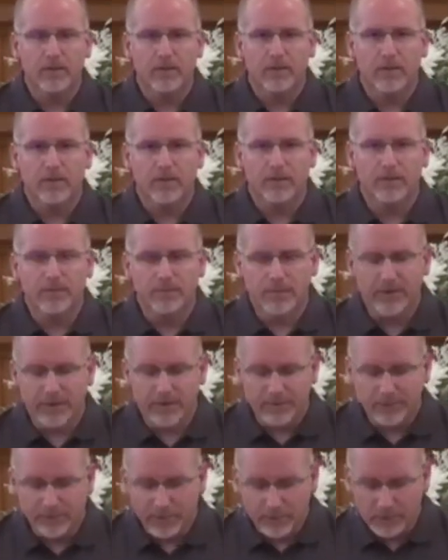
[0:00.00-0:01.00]
The very
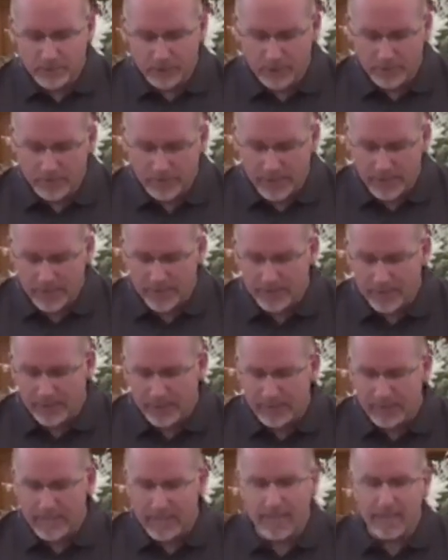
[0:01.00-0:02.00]
first command that he
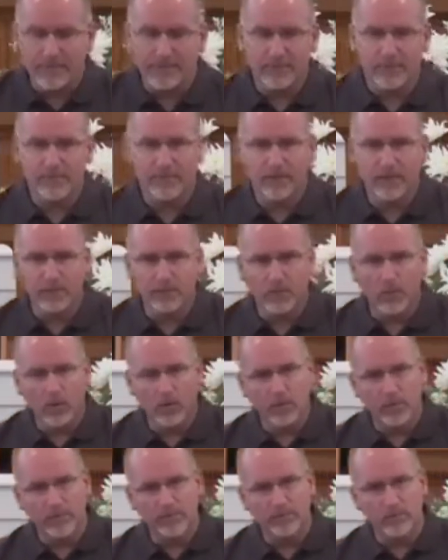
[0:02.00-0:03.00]
gave him in what
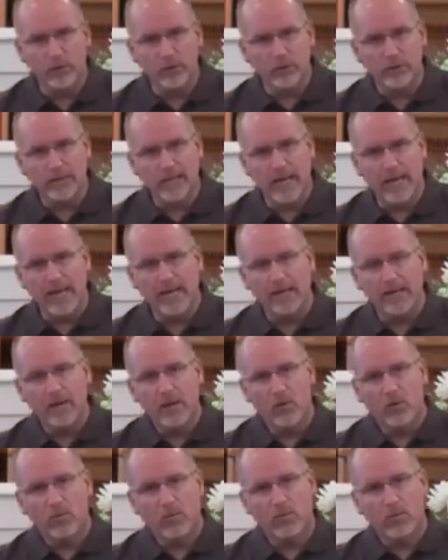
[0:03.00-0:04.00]
we've looked at
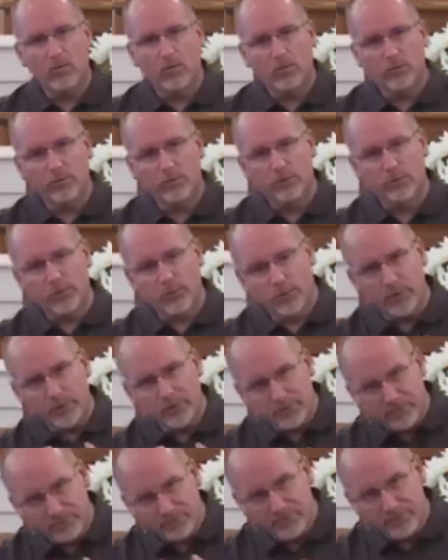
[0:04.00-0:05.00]
during
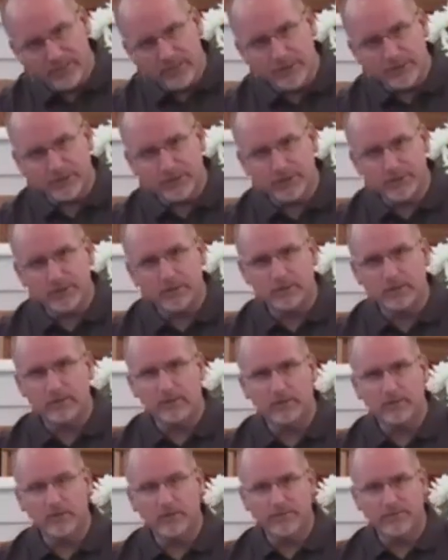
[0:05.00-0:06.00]
the vision
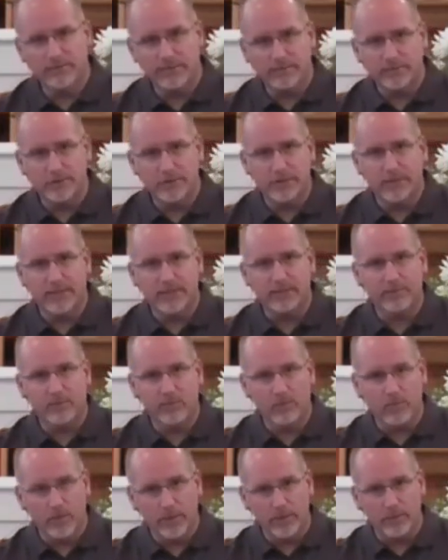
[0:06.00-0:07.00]
of him seeing the
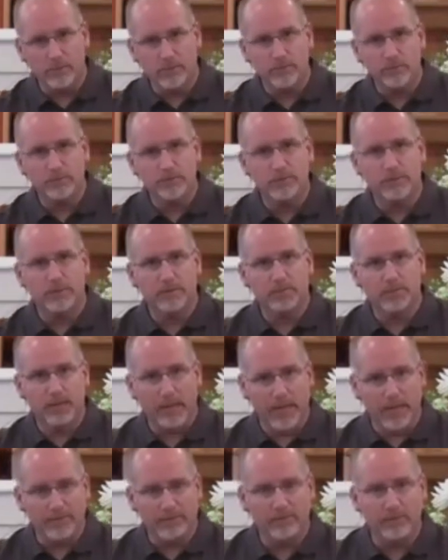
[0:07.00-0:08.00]
wheels and the
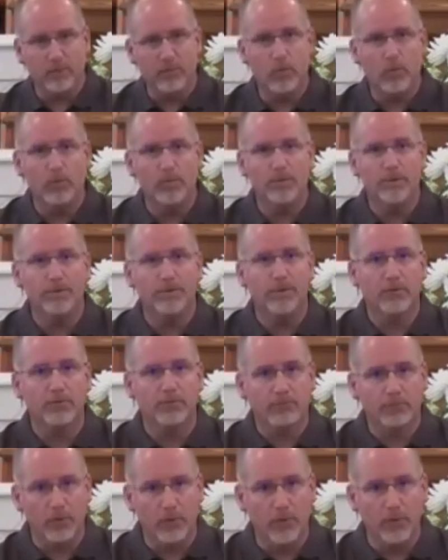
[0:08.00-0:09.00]
platform and the
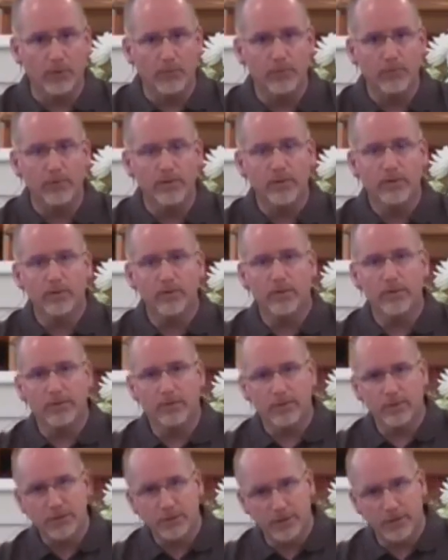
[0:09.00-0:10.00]
throne and
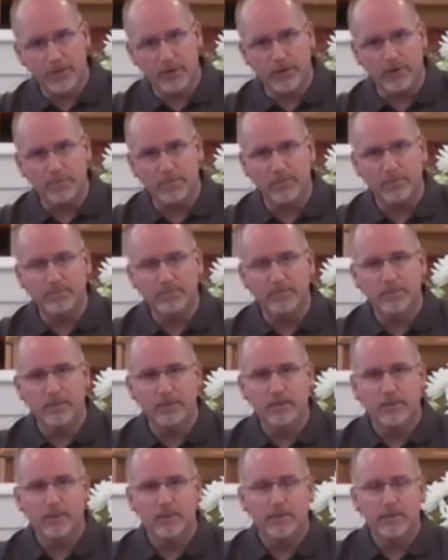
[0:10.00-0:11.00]
the cherubim
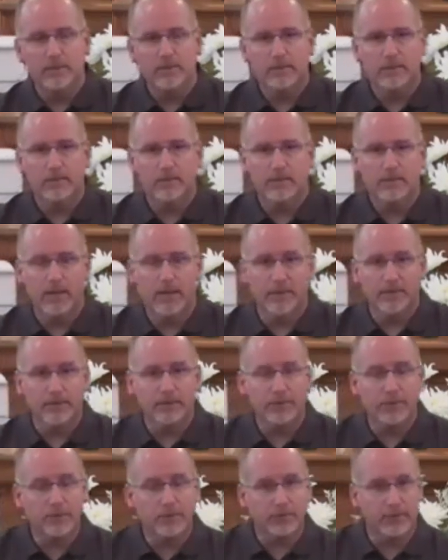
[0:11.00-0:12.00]
and the
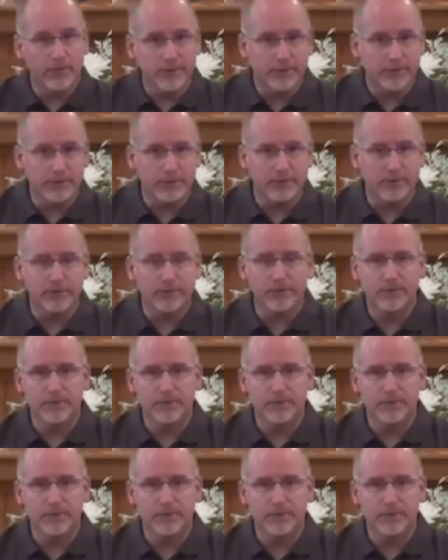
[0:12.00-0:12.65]
creatures,